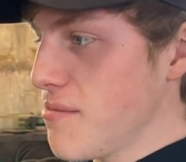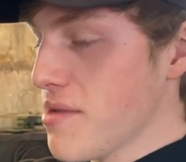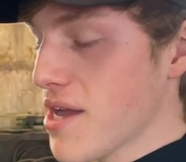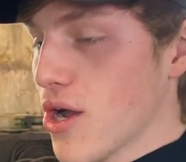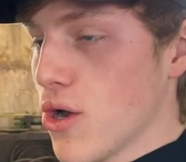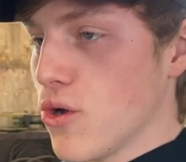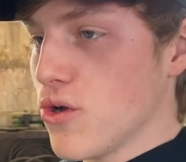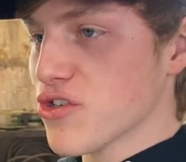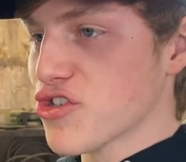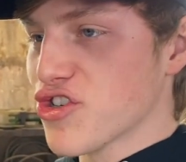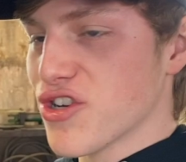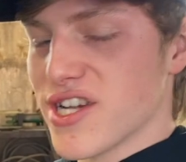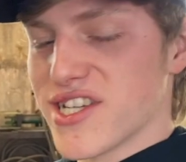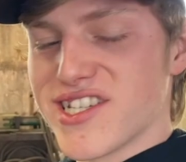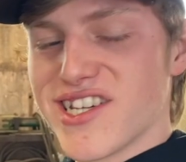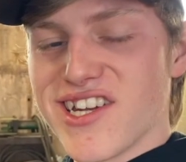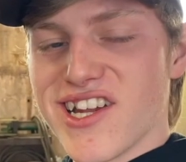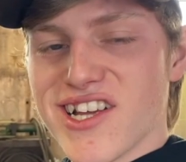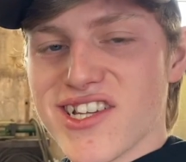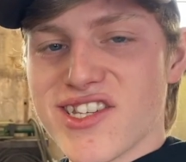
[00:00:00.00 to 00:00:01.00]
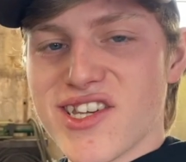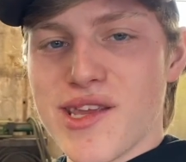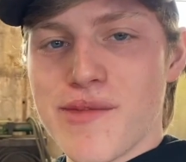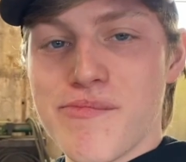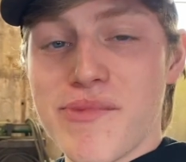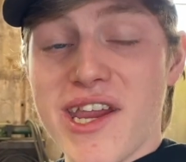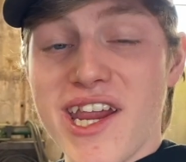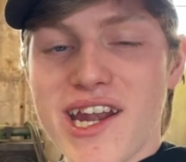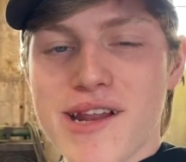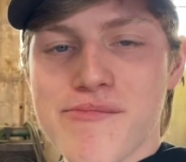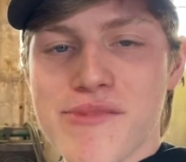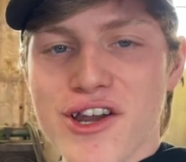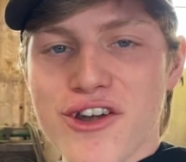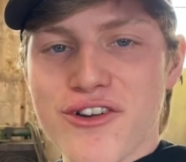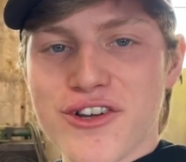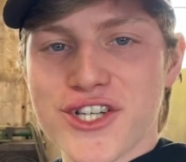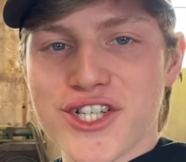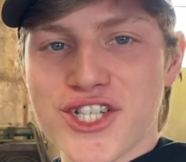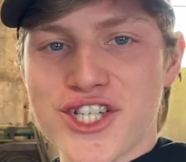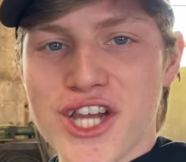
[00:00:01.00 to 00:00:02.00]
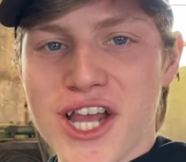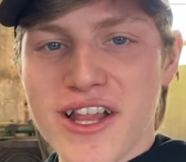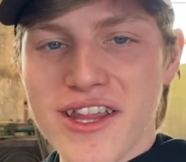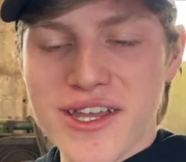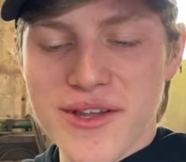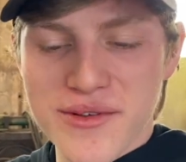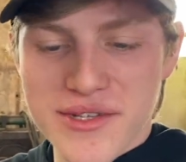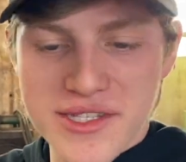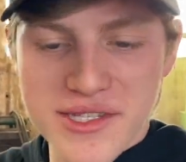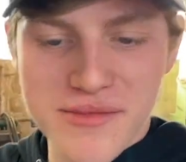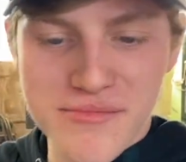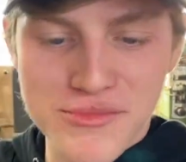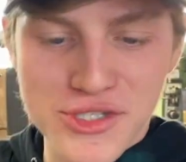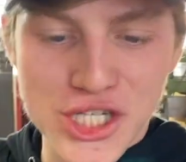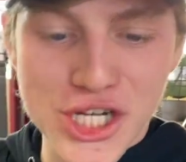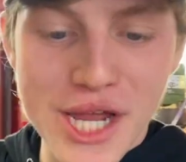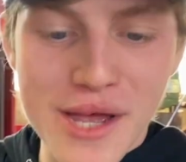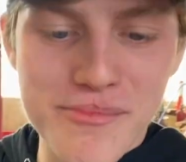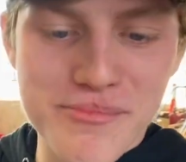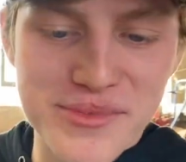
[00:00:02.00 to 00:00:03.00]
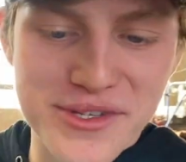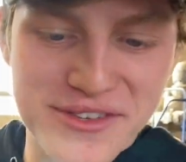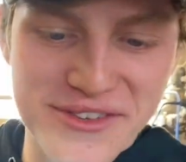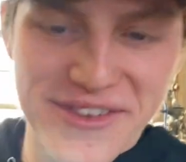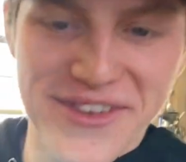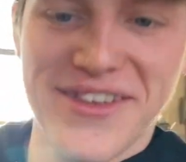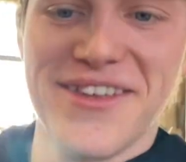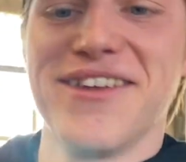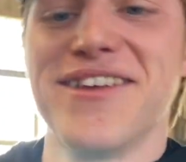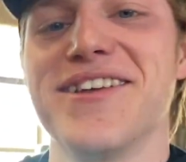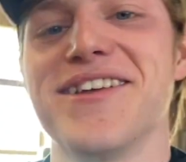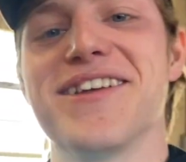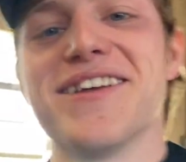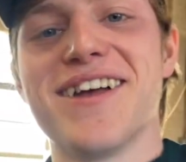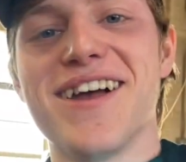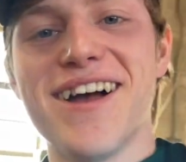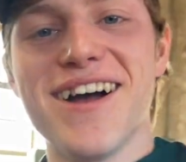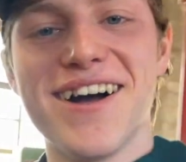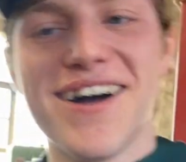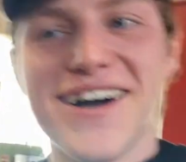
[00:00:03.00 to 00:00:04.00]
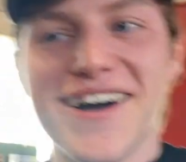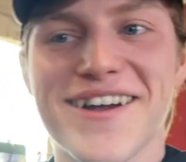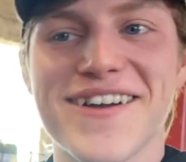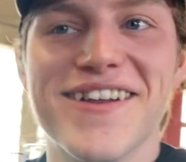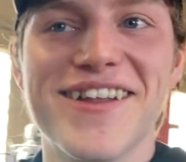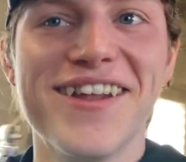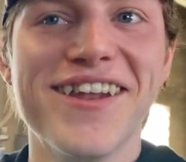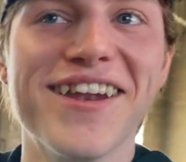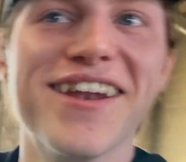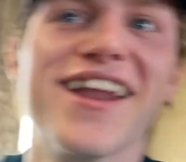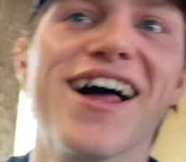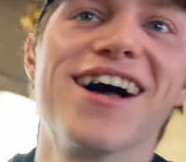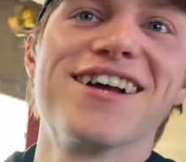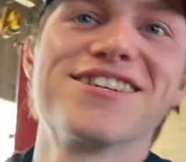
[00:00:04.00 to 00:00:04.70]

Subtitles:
old trusty dusty peanut butter and jelly with some chips. Not